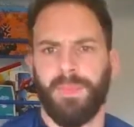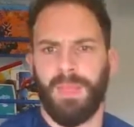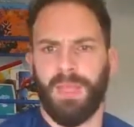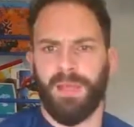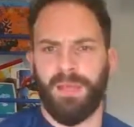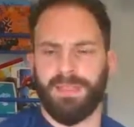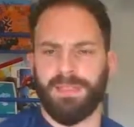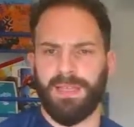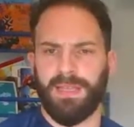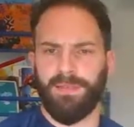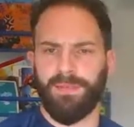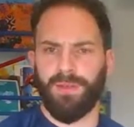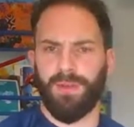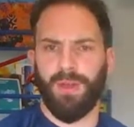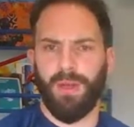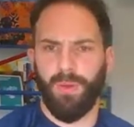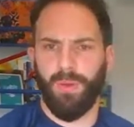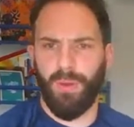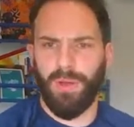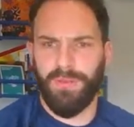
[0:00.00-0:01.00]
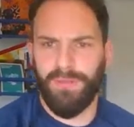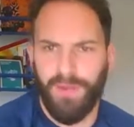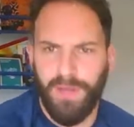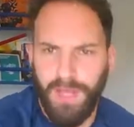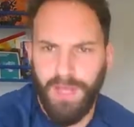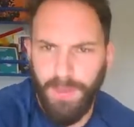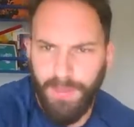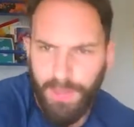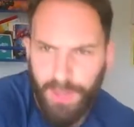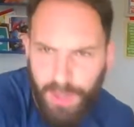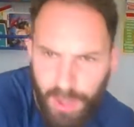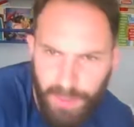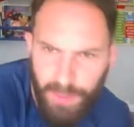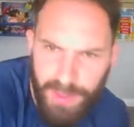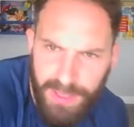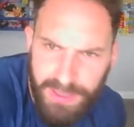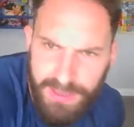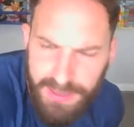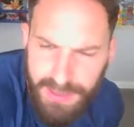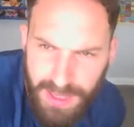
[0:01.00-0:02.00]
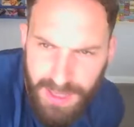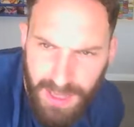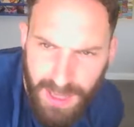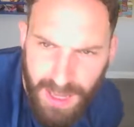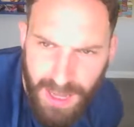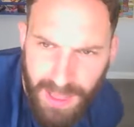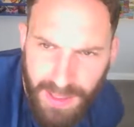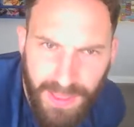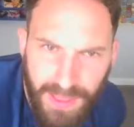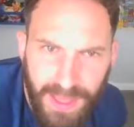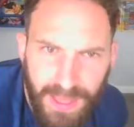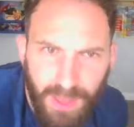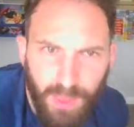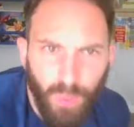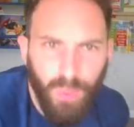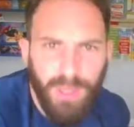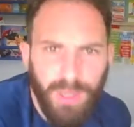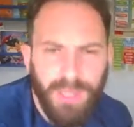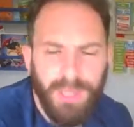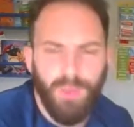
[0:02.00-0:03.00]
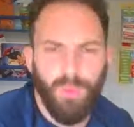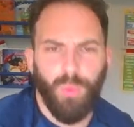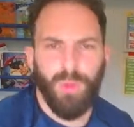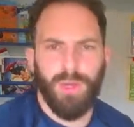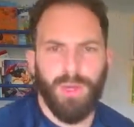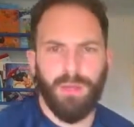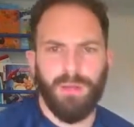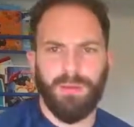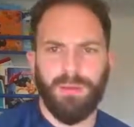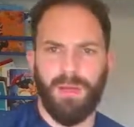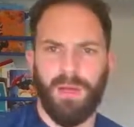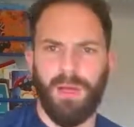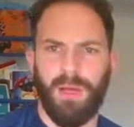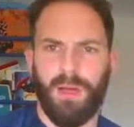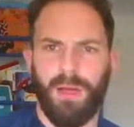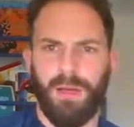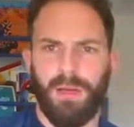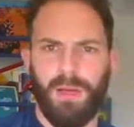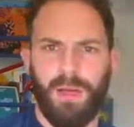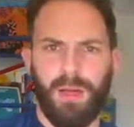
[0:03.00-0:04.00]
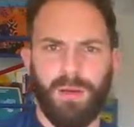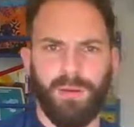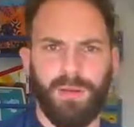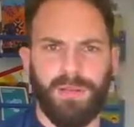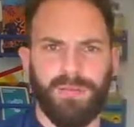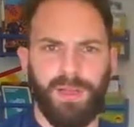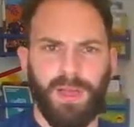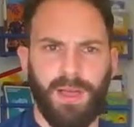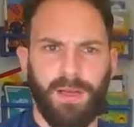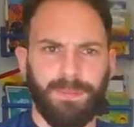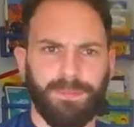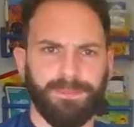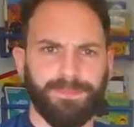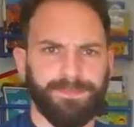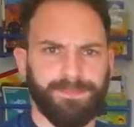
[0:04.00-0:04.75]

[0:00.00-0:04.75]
Let's have a look. I'll wait for a couple of comments and then we will. I'll lift it up.